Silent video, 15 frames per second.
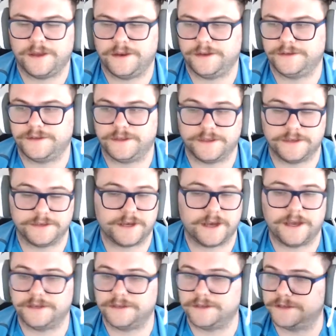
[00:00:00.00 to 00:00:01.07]
And he's like, this
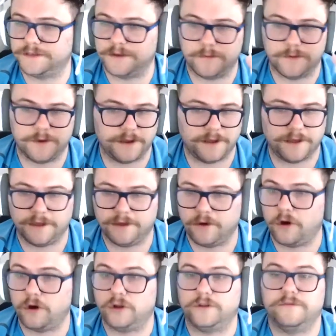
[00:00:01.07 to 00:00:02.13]
guy is exhibiting
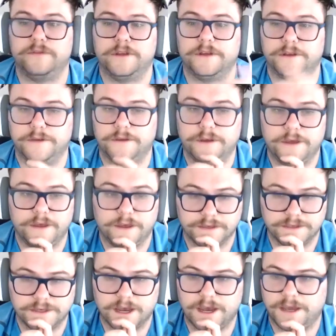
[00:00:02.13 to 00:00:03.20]
all of the
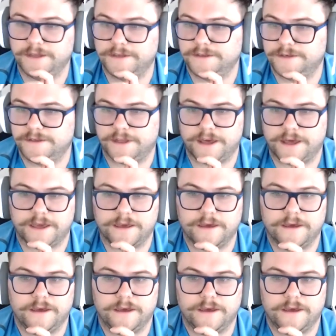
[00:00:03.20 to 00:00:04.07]
signs. Like,